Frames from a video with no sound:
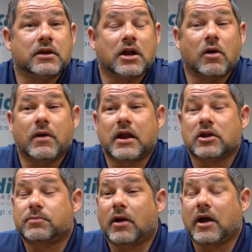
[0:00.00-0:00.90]
you know, and
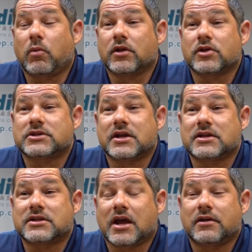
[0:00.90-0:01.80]
it's probably one of those
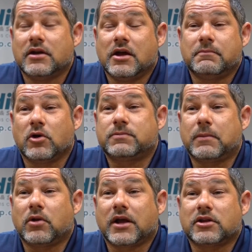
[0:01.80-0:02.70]
things that most
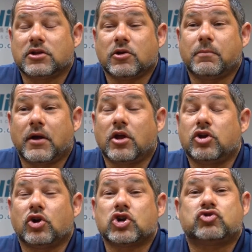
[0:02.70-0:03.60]
people don't get to do, but
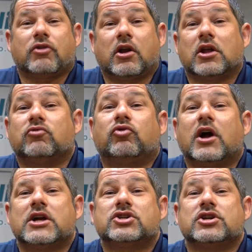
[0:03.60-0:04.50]
your adrenaline
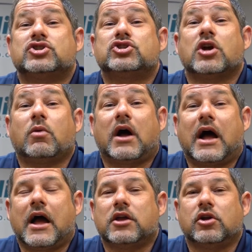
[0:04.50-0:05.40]
rush is so
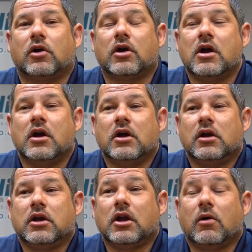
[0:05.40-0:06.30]
high,
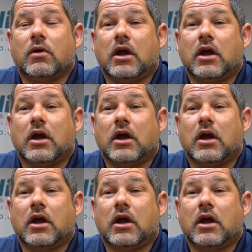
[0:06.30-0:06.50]
you know,